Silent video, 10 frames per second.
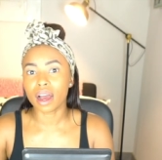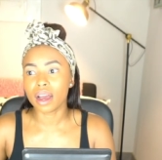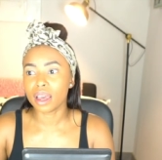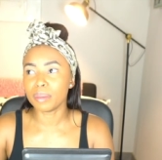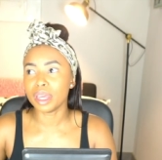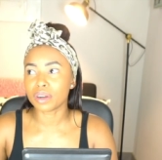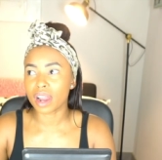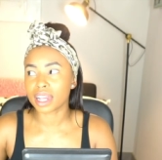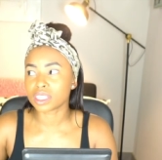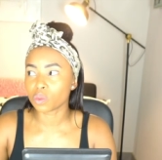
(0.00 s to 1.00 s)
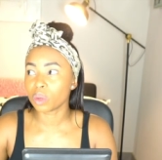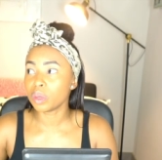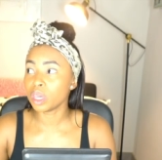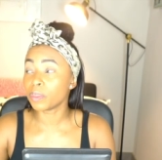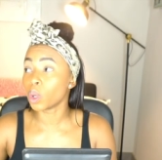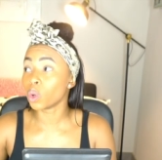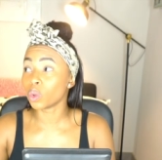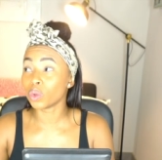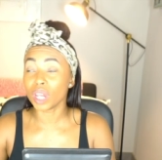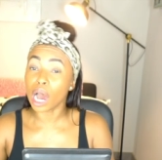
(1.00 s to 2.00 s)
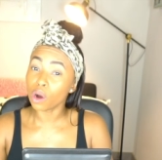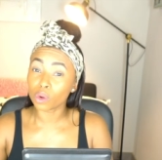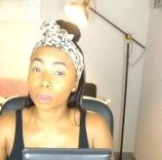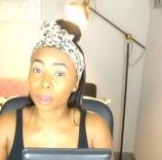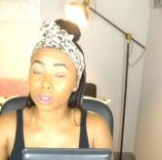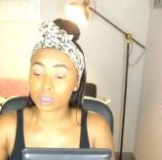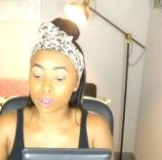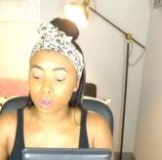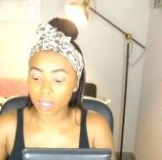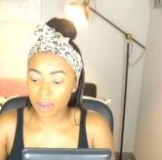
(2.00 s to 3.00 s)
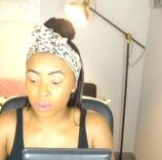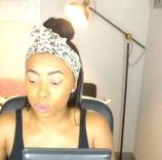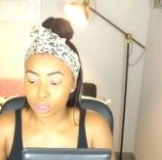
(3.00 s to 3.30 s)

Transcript: I'm interacting with people not on a personal level.